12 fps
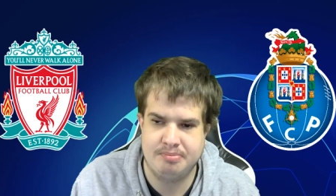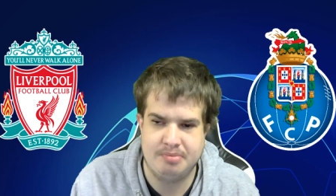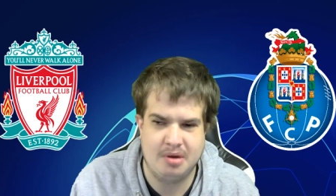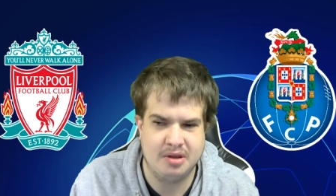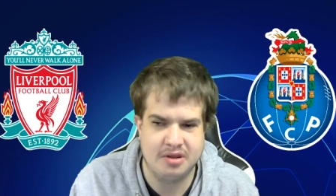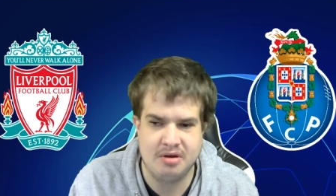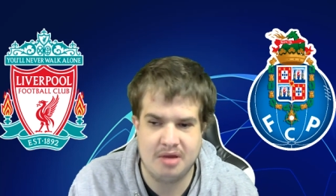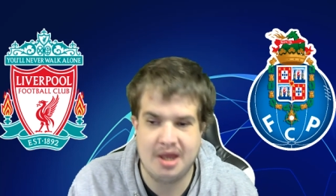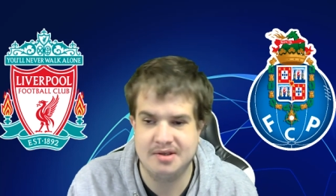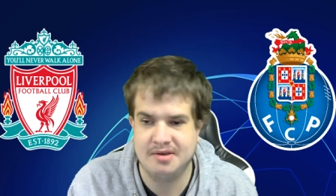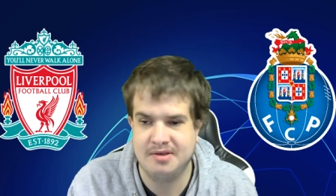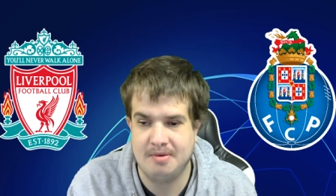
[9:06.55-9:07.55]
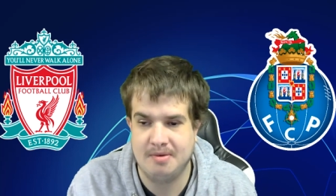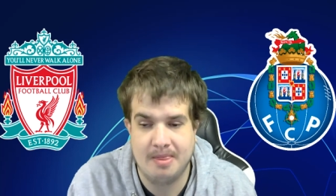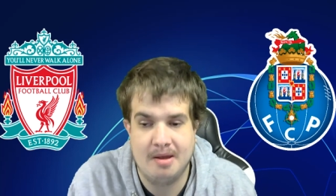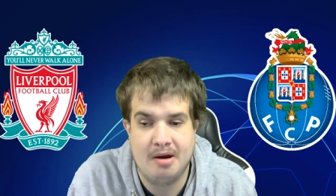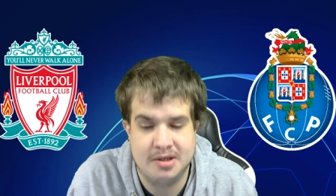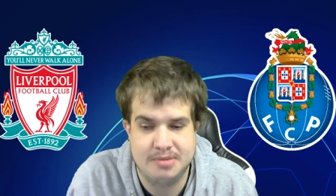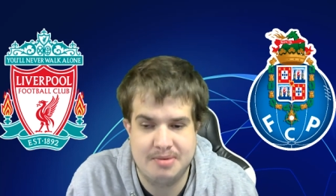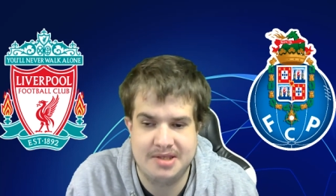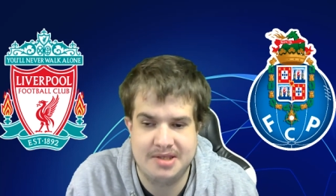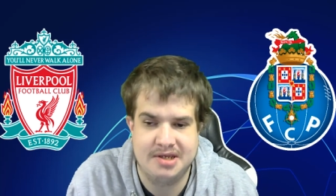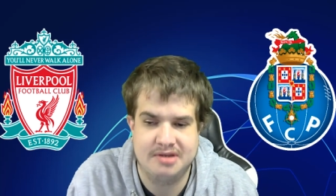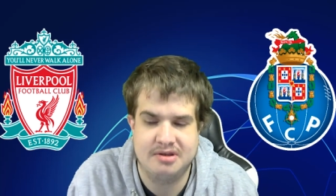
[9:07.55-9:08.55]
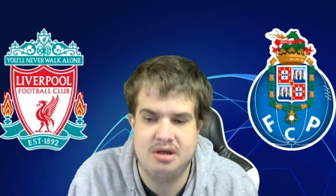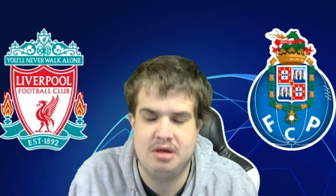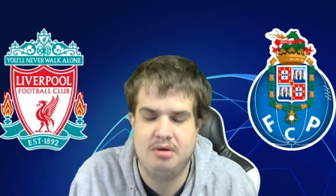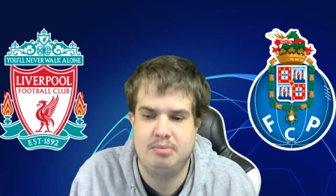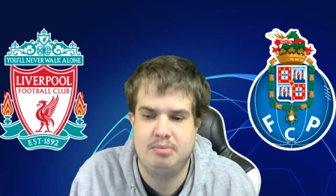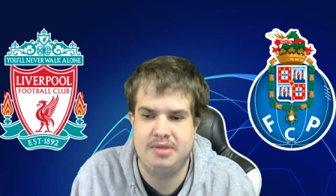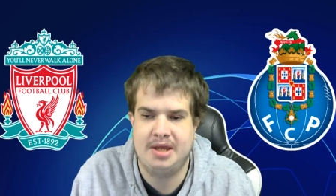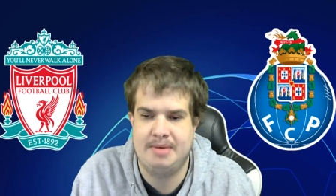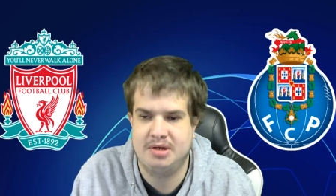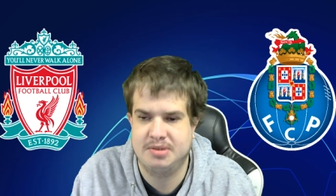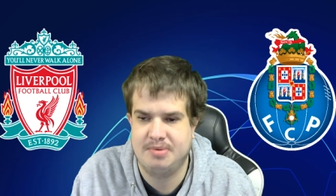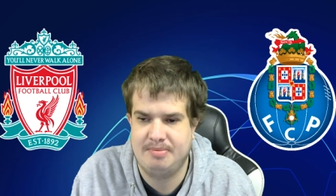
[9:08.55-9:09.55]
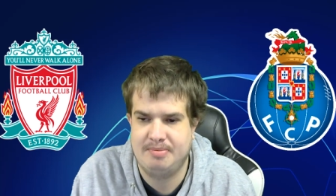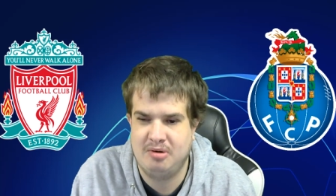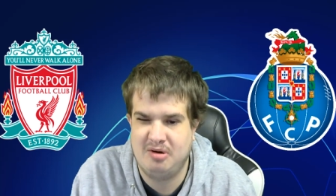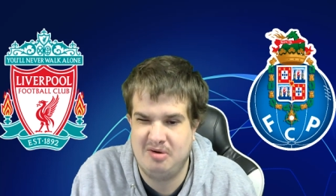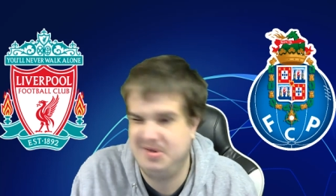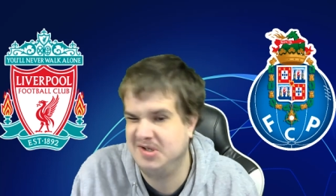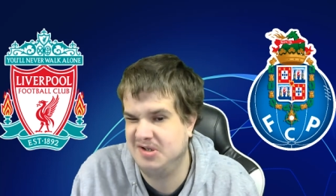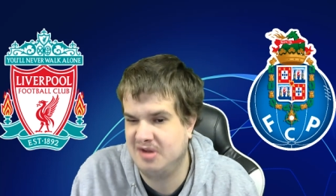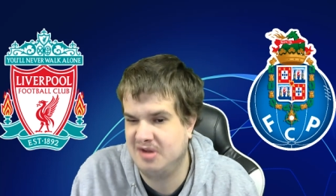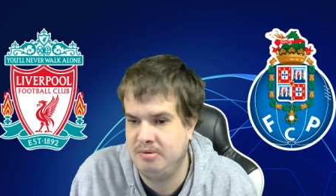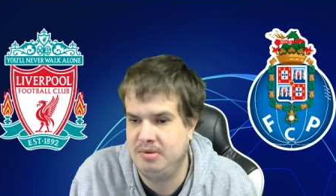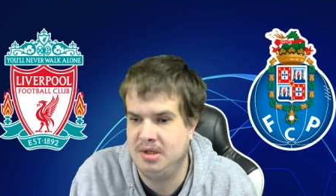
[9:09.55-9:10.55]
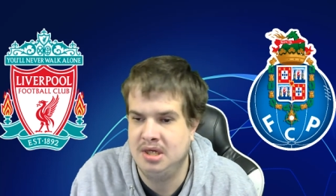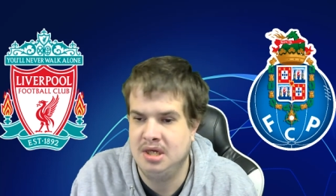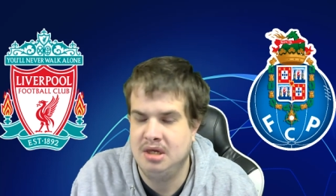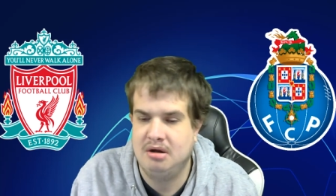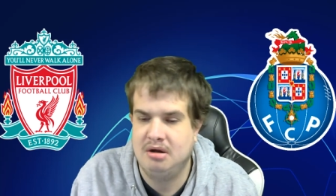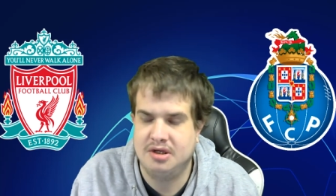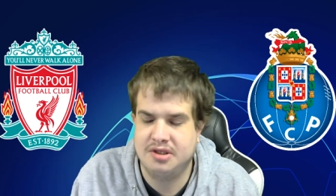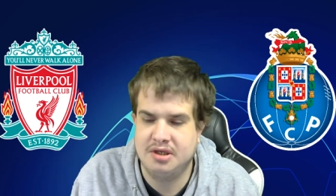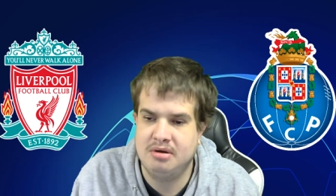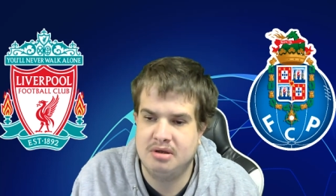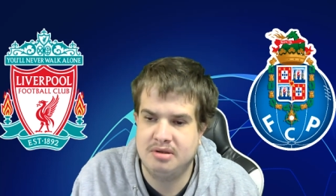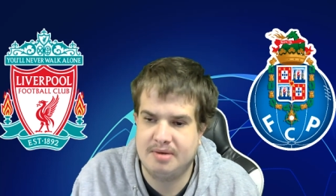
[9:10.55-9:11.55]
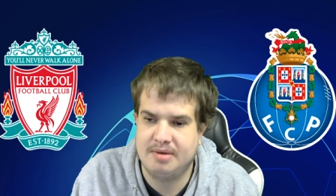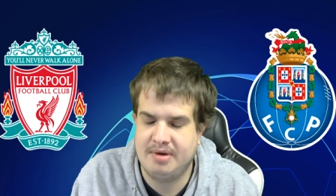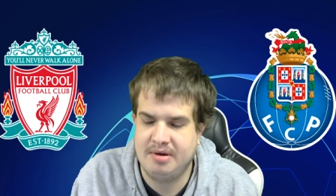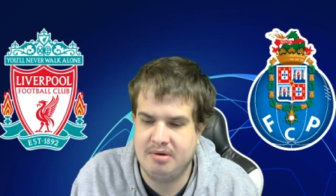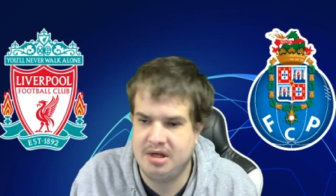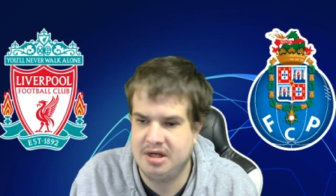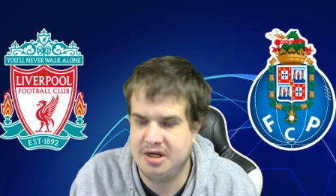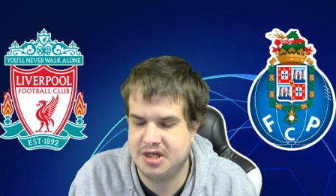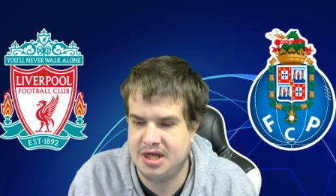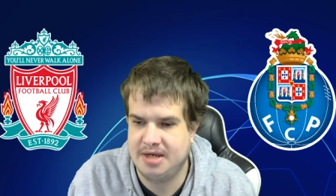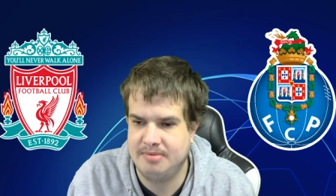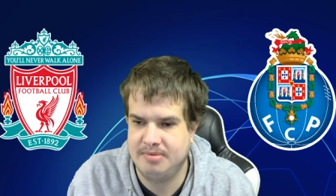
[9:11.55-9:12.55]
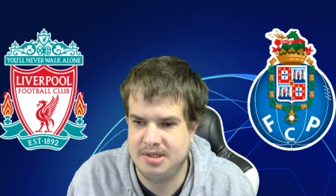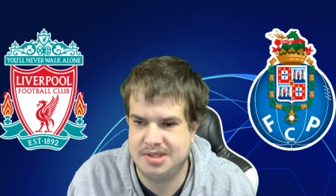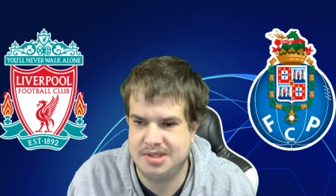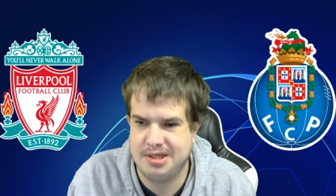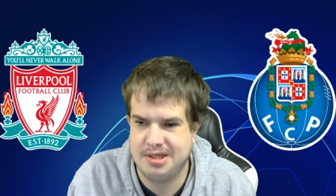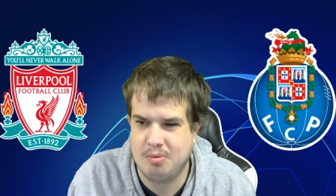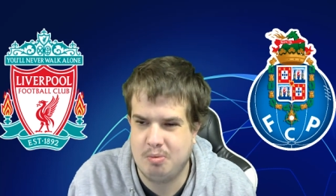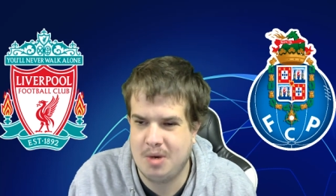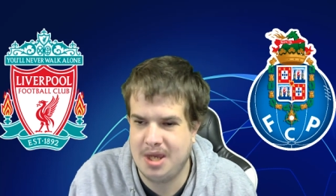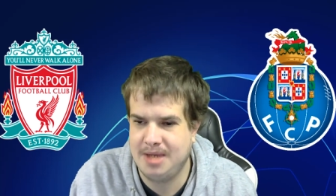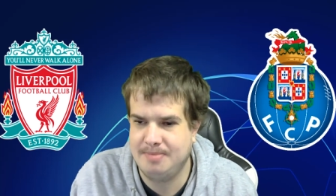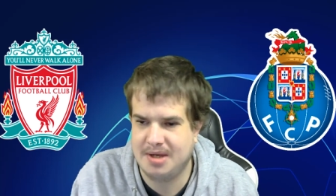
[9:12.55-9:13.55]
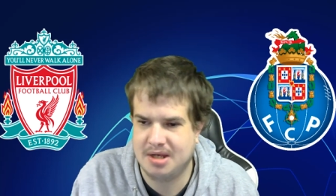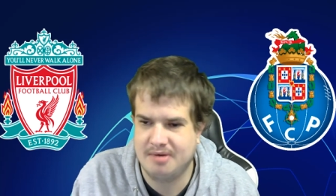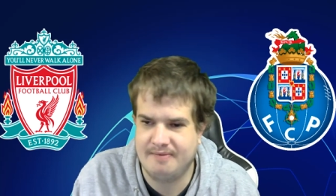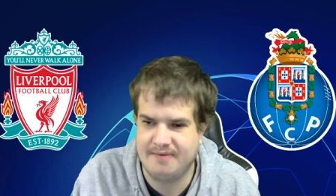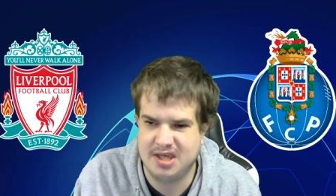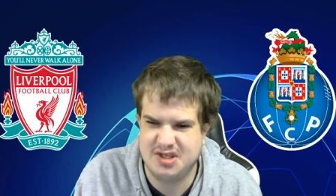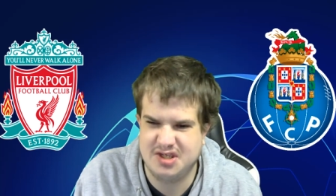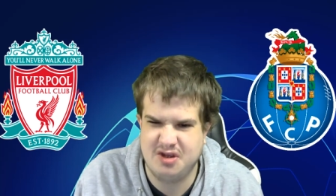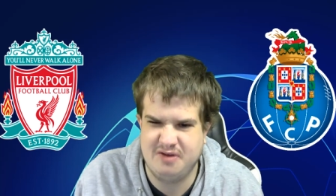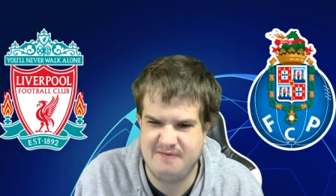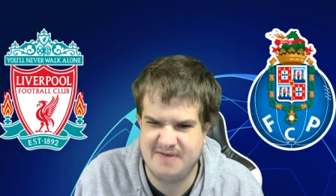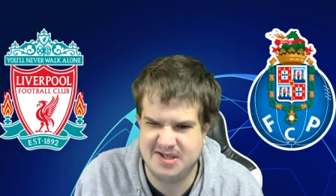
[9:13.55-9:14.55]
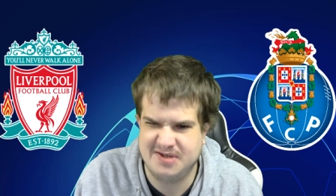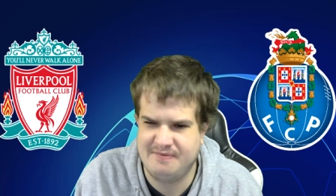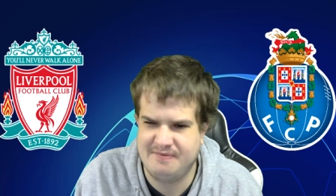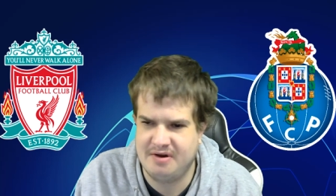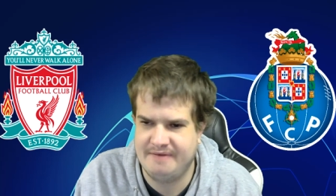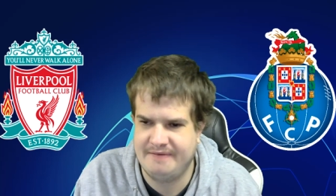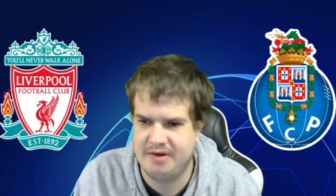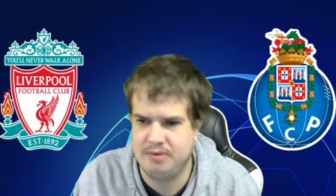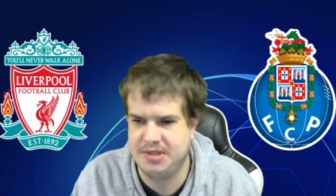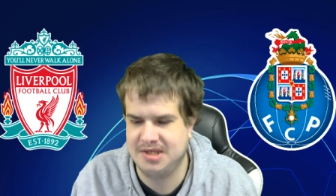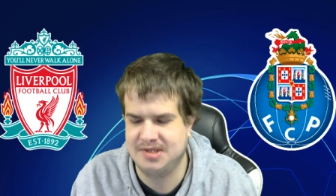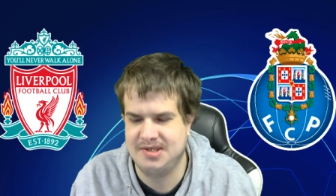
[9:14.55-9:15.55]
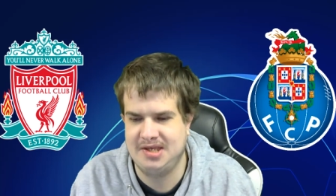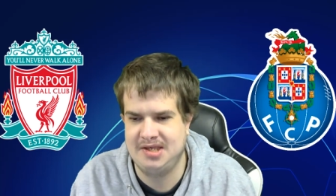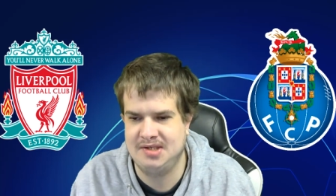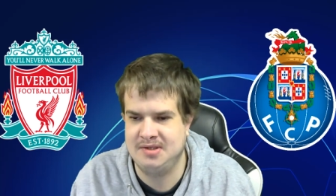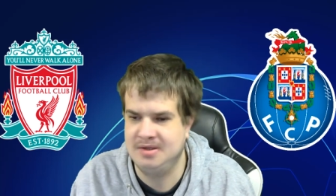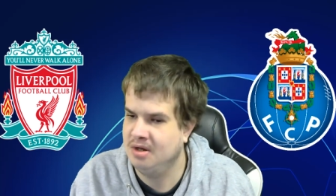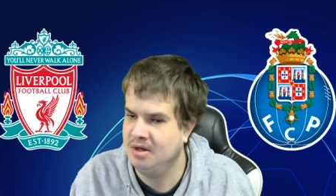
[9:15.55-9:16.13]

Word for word: I don't... As I, I was about to say, I don't know that much about Porto, which I don't... I do know that they were in the Champions League way back, I think it's 2005-06 season.